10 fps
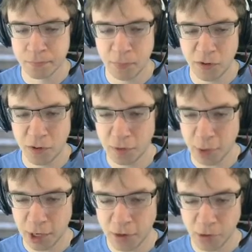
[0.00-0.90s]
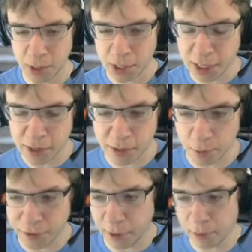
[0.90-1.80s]
so that if we need to, we can kill him
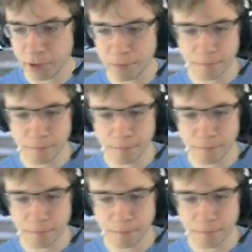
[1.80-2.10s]
with damage.